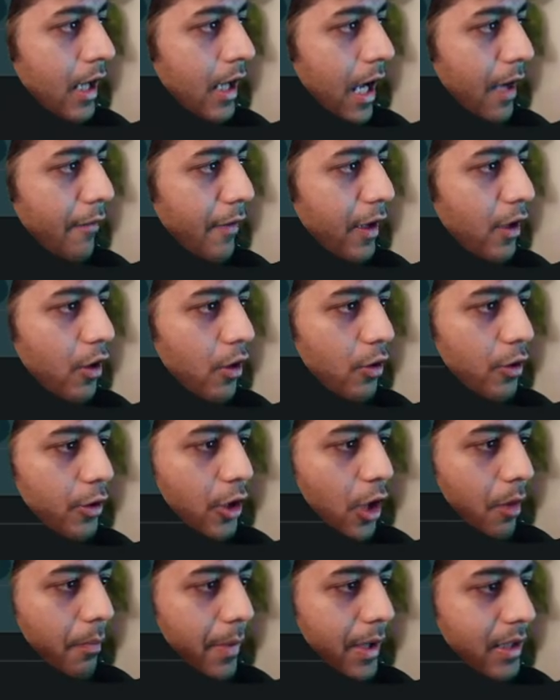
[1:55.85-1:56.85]
If I go to
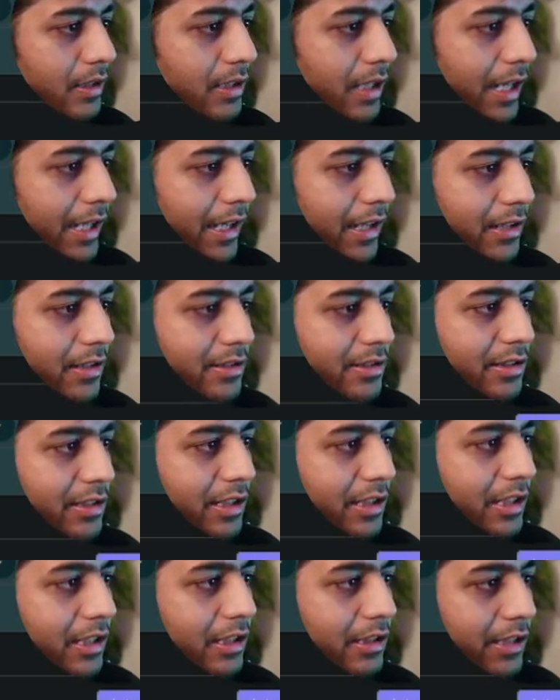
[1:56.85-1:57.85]
topics, I can
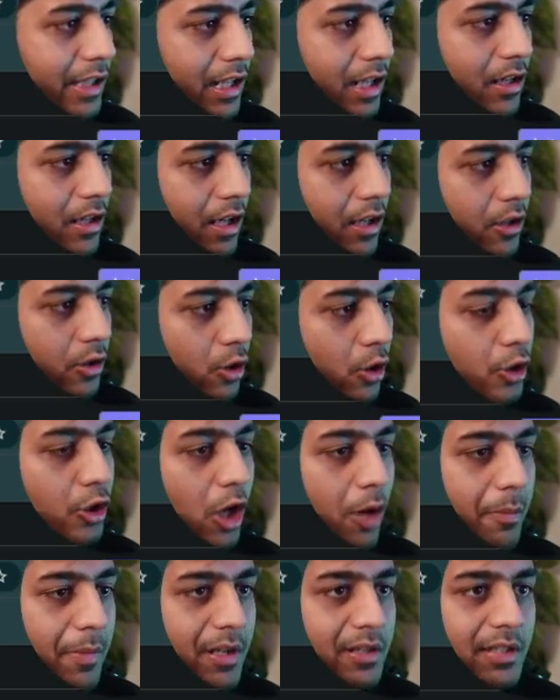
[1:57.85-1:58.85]
see there are no
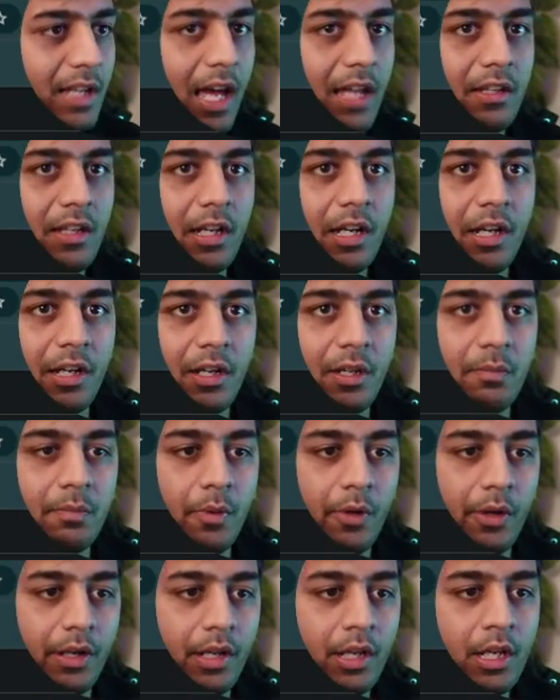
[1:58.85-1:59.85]
topics at the current
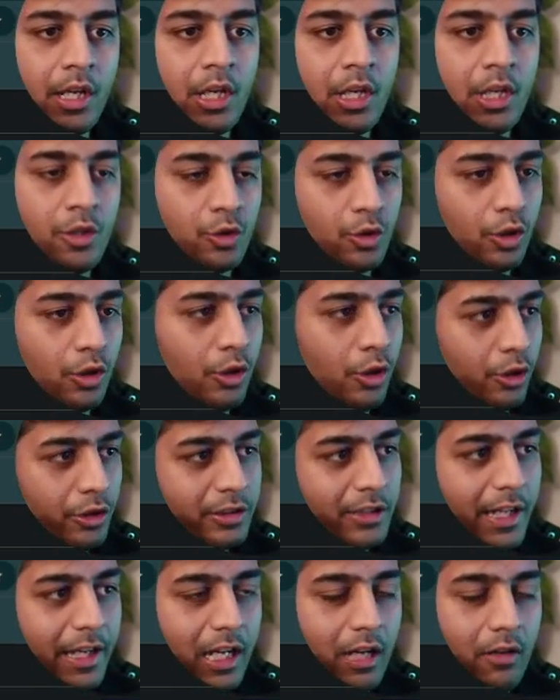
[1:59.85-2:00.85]
point. So looks
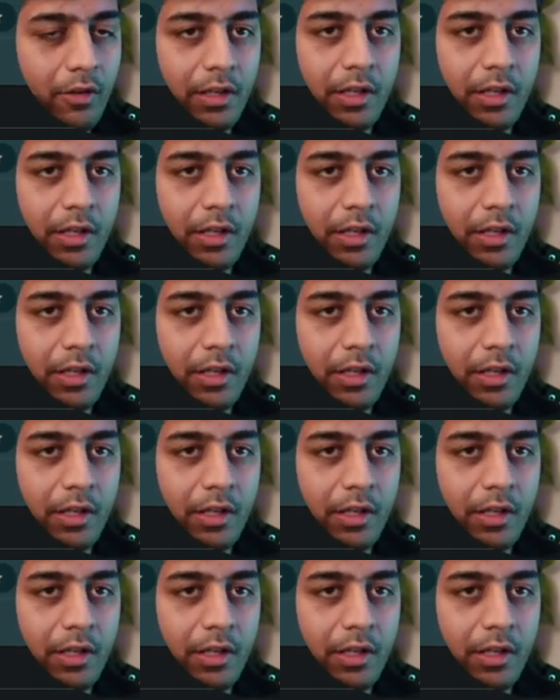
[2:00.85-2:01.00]
like our